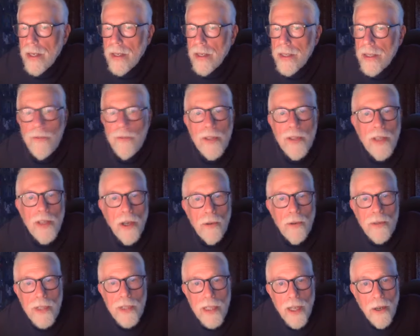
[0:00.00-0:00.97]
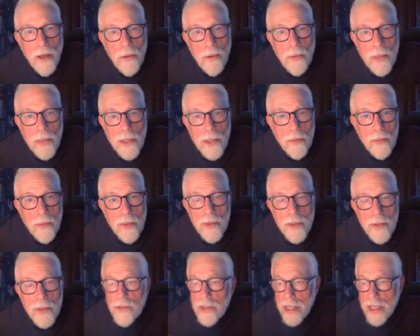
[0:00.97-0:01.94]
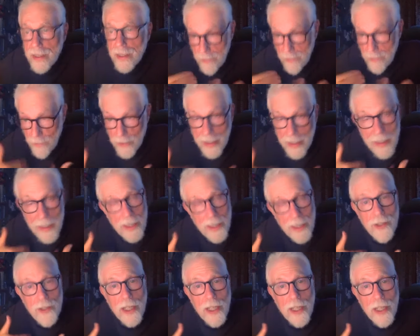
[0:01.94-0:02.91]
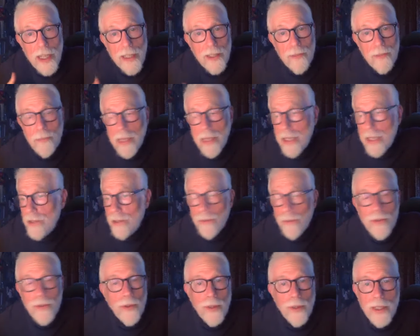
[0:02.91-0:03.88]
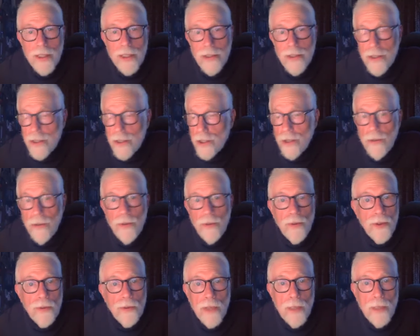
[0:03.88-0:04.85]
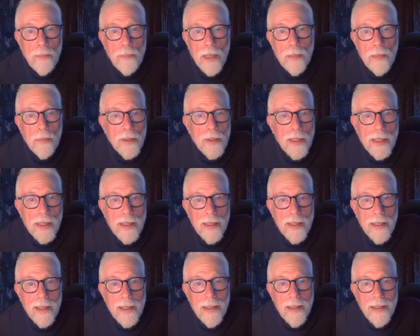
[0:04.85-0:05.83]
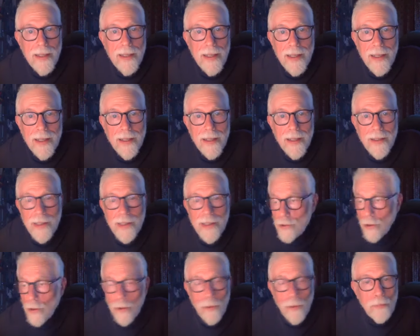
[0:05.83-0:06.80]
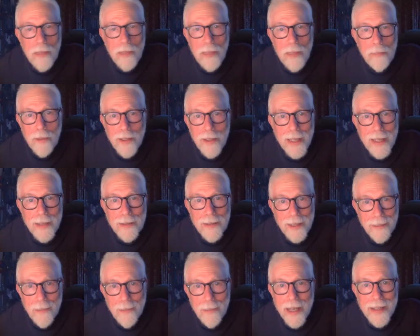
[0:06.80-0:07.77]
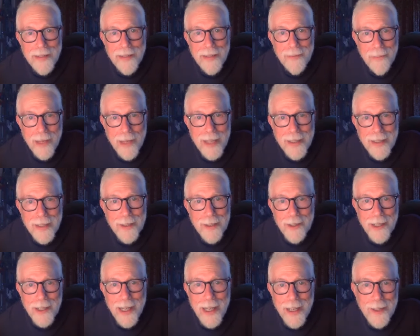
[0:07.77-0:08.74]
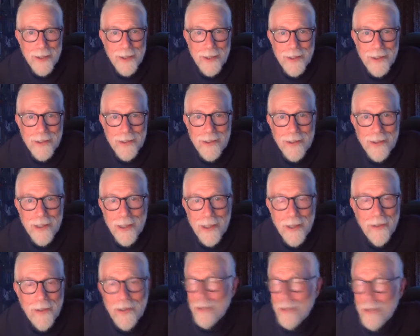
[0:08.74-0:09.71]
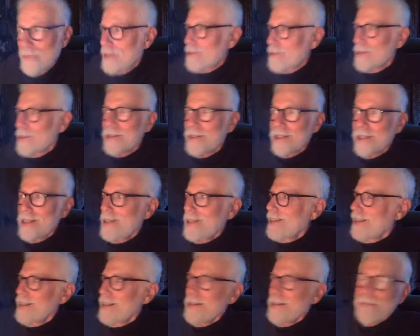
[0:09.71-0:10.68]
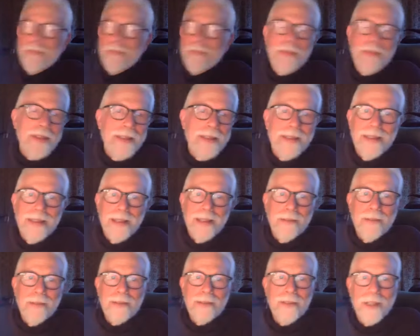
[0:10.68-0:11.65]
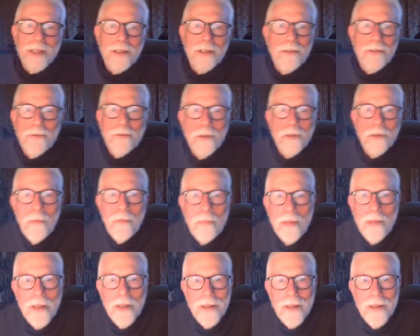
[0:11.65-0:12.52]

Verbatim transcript: even the OTO rituals that initiated me? There was only 2-3 people. These old people at my initiations. You know, there wasn't a group.